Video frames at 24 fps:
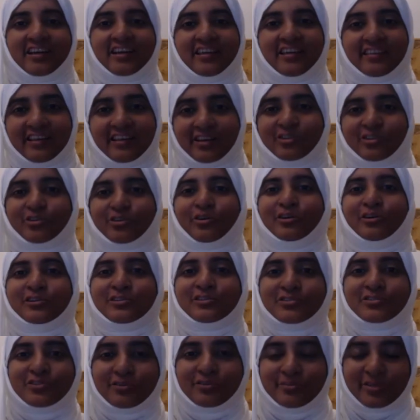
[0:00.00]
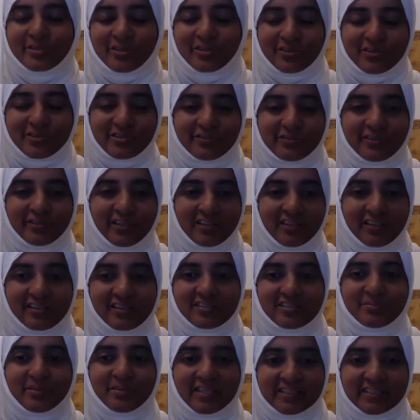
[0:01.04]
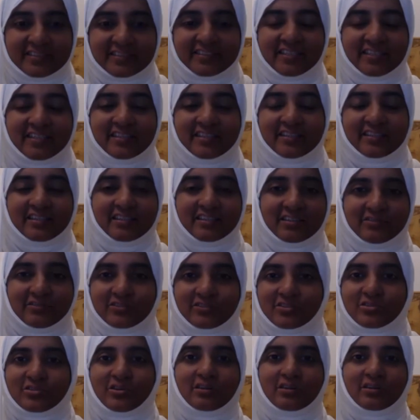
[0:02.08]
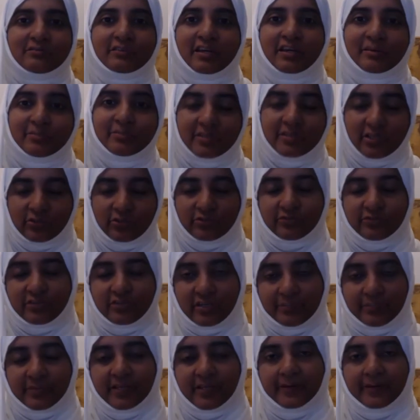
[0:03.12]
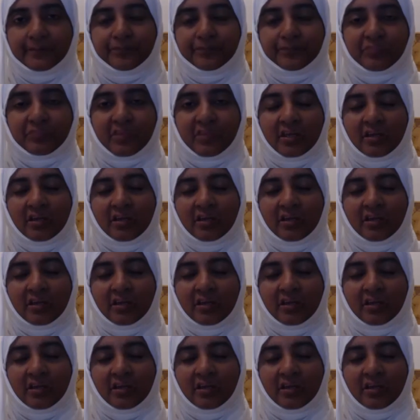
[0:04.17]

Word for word: and that also because of Allah's blessing that it was not wiped out from them.